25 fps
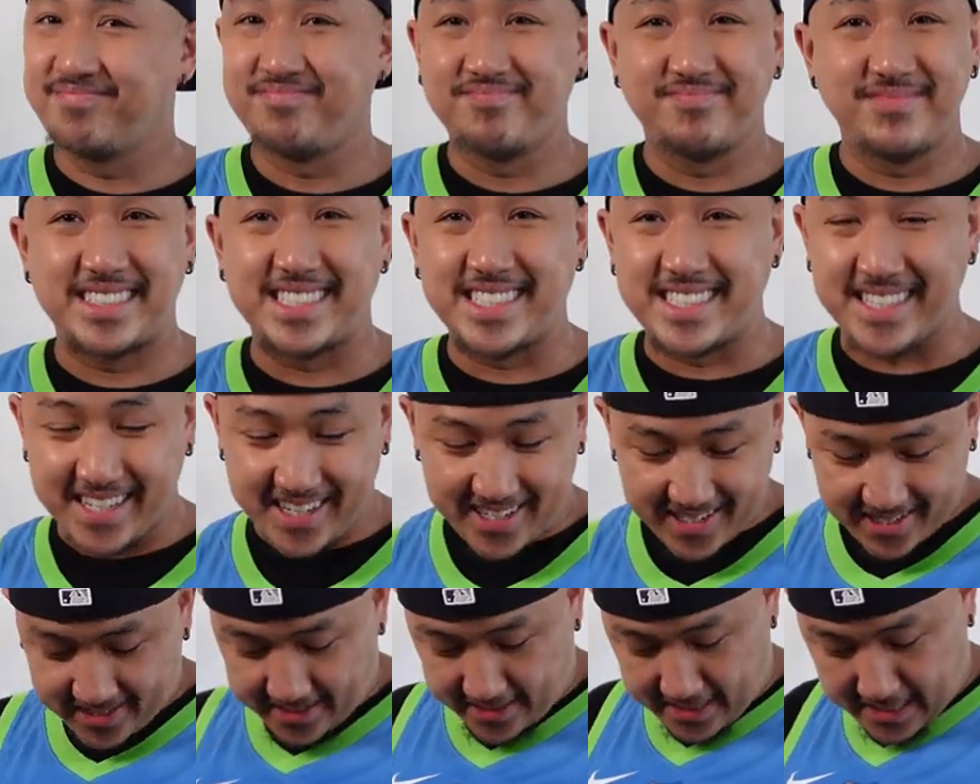
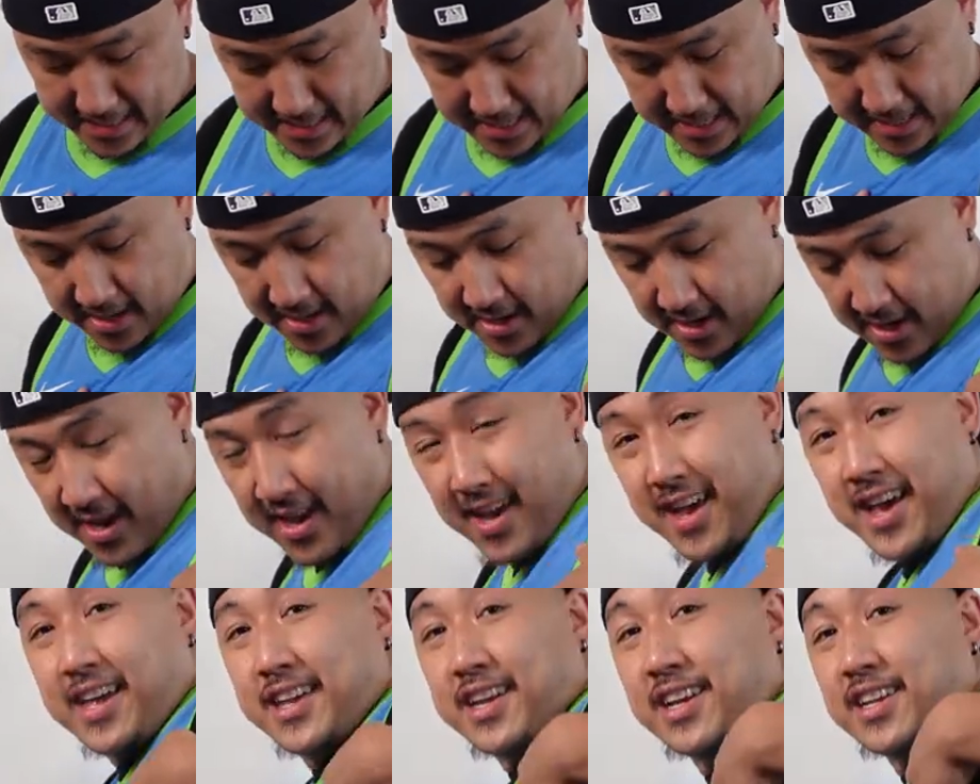sick.
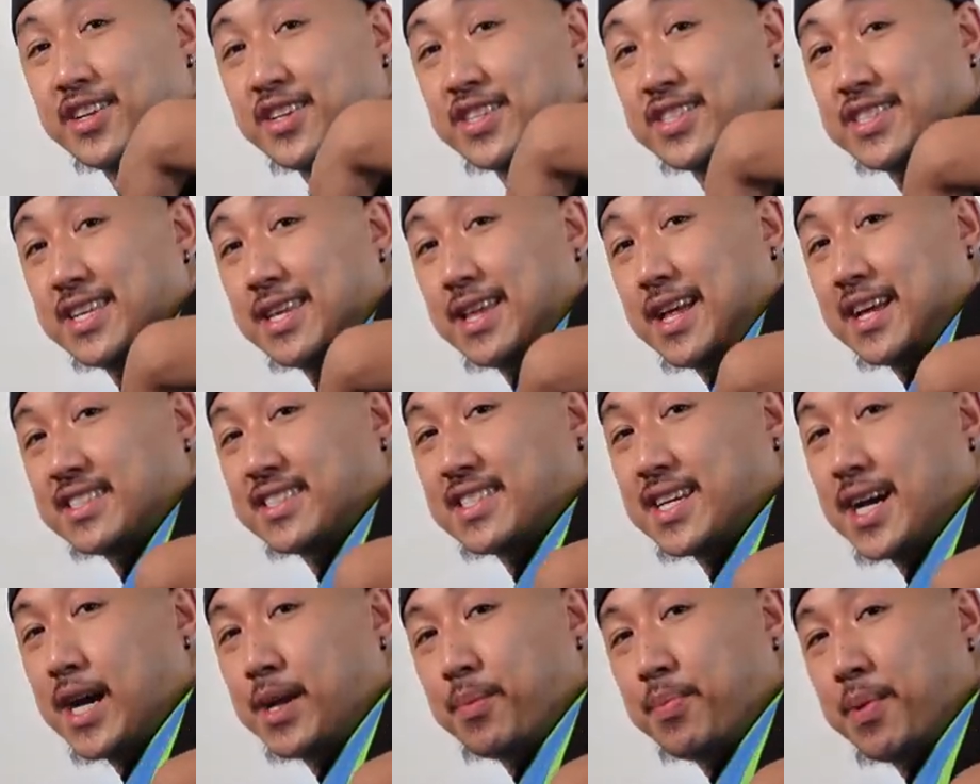And then you can see that
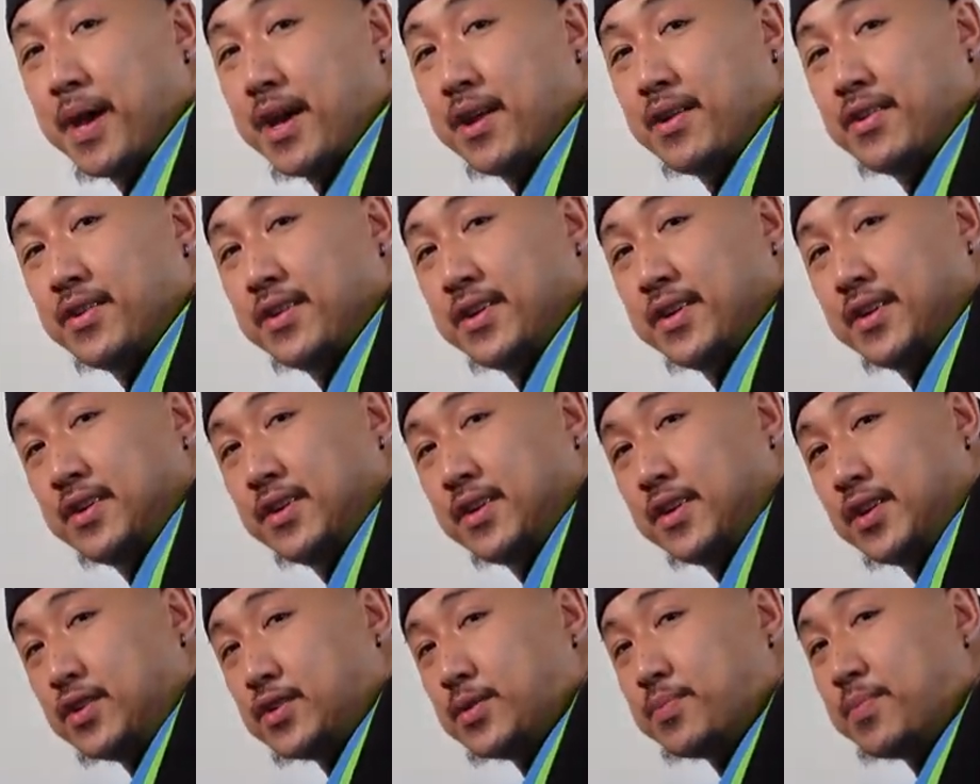side panel
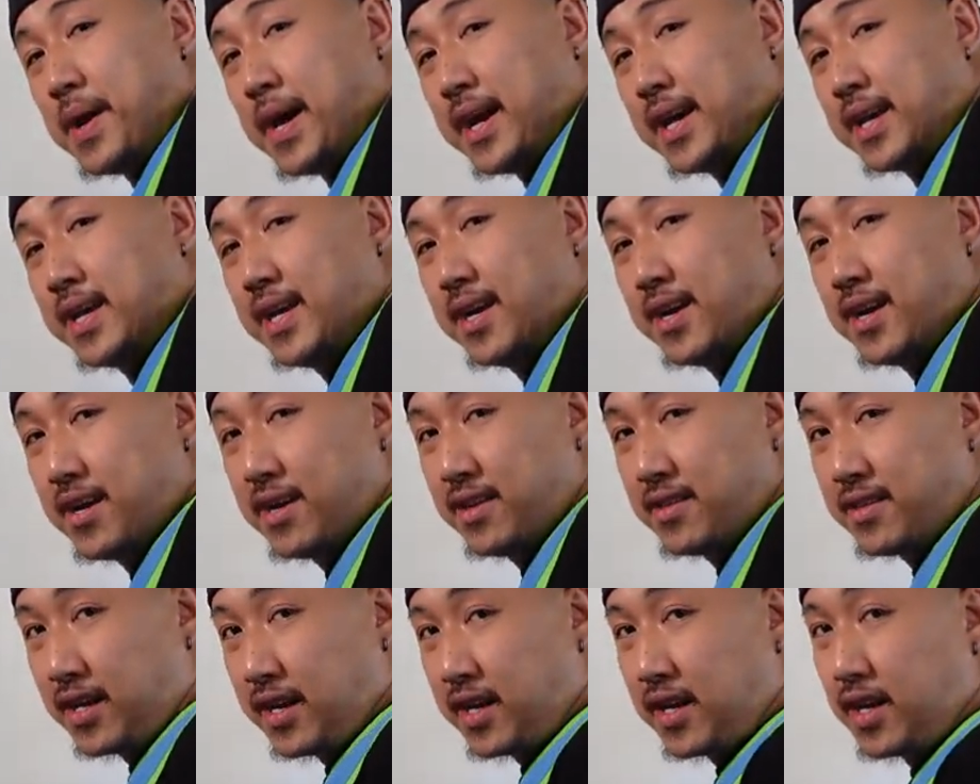goes back
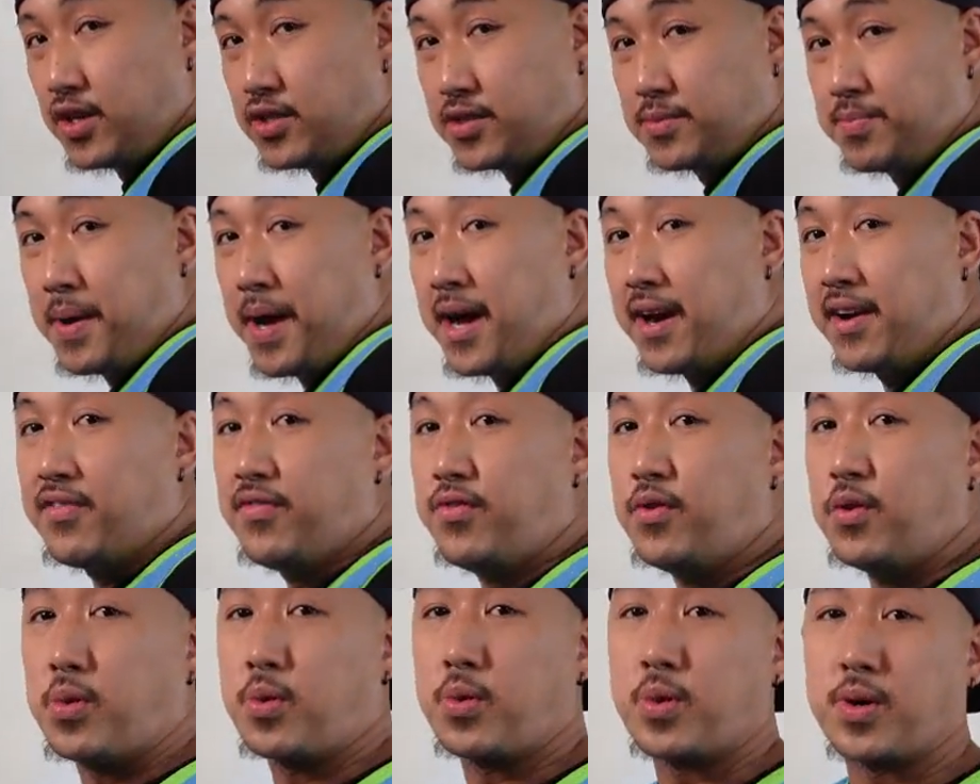here, then it goes back
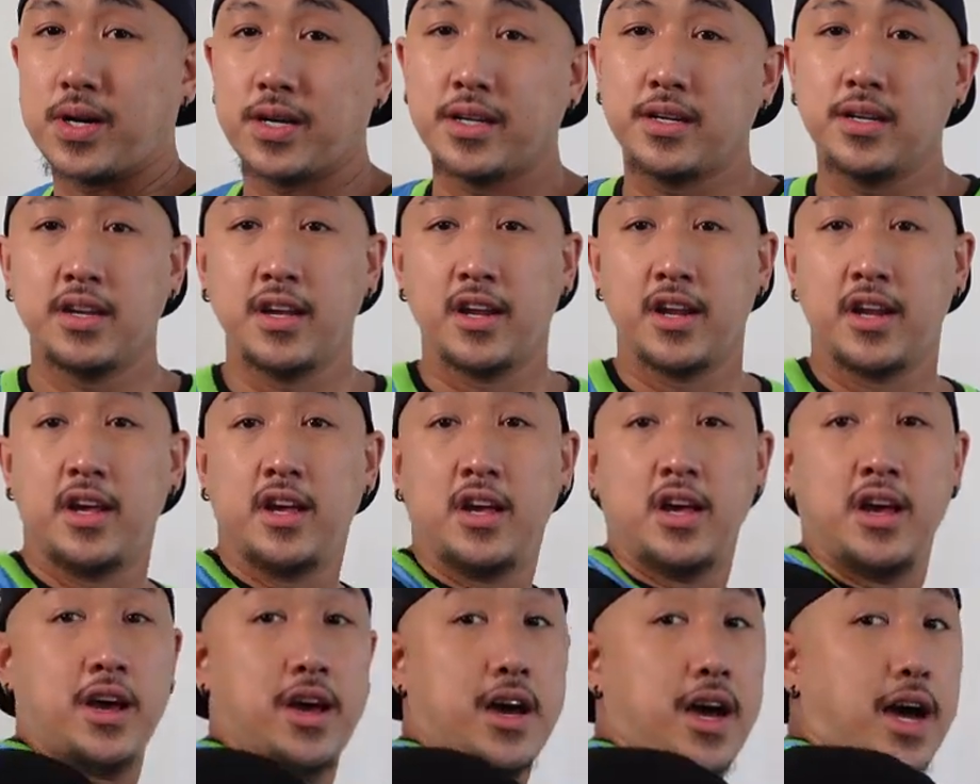forward.
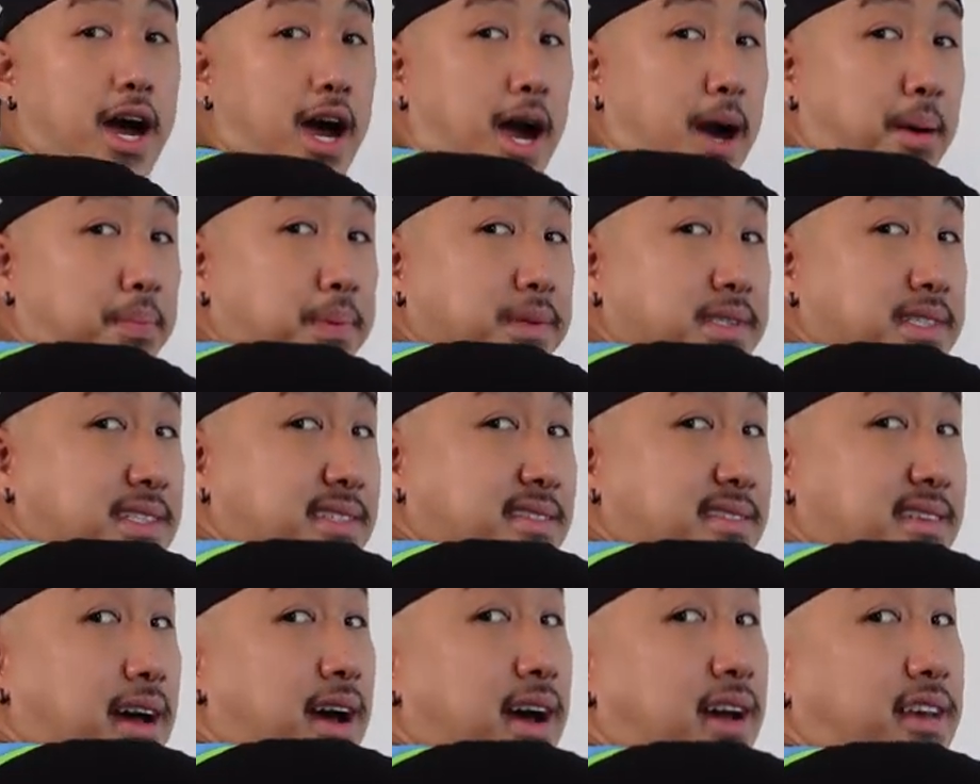Opposite
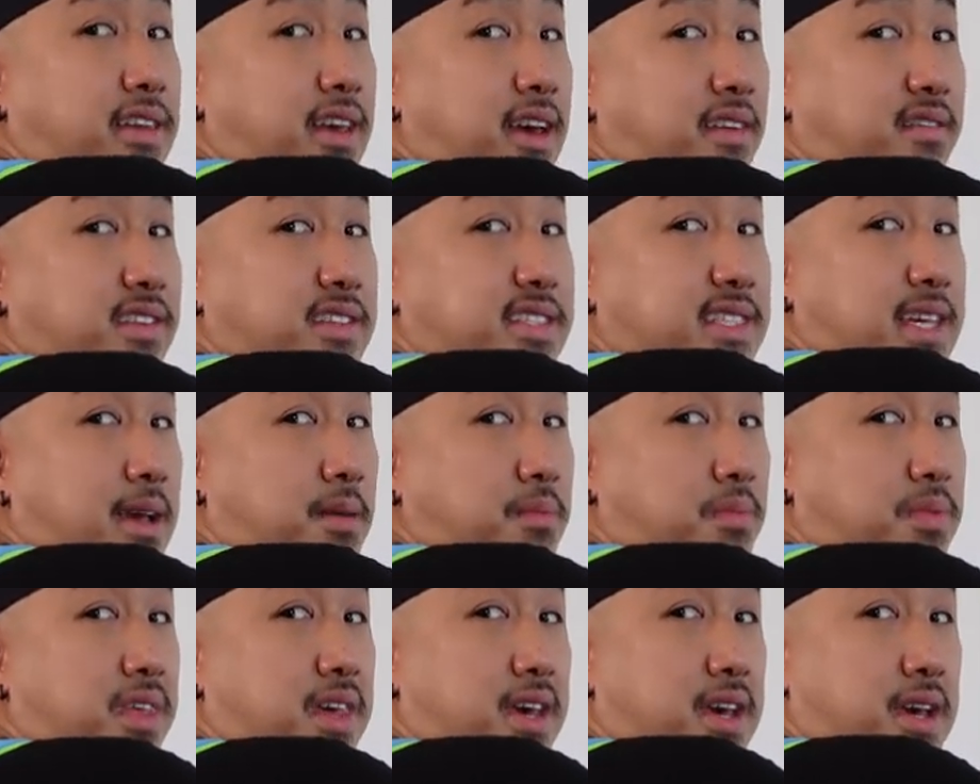side, you have the same
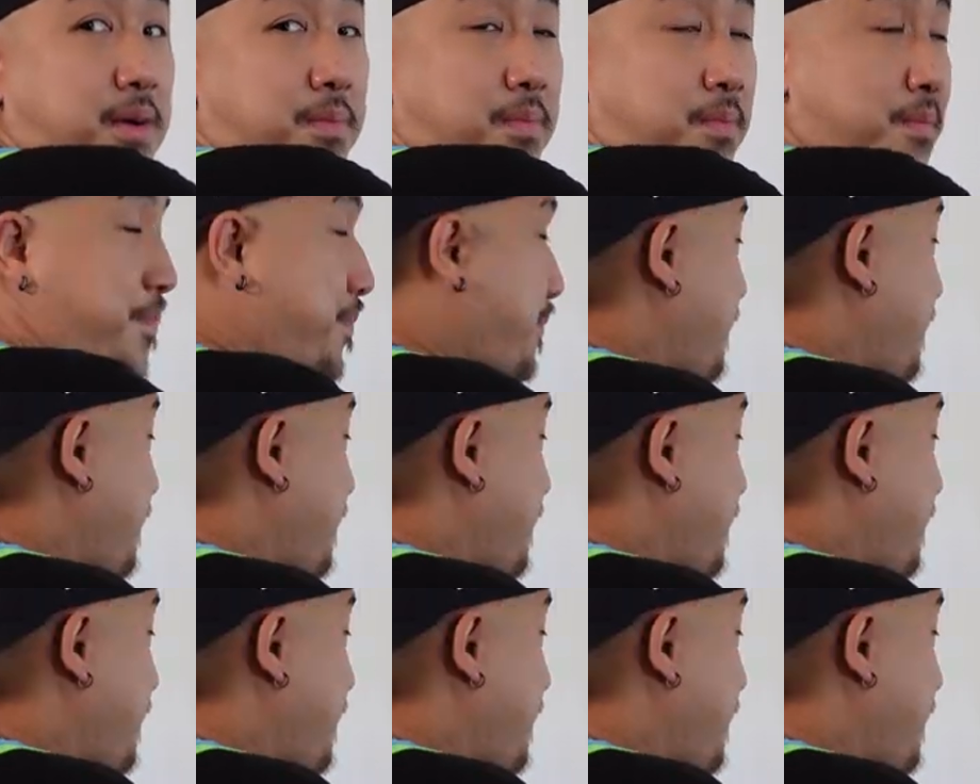thing.